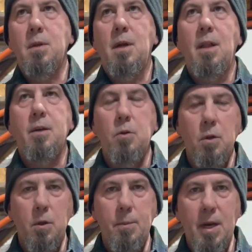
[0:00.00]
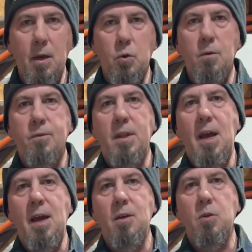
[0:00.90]
I like doing a little bit extra for the
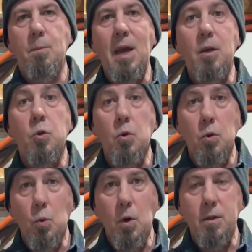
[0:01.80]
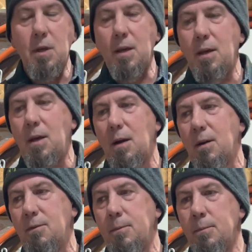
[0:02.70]
hounds, making sure they're well taken care of.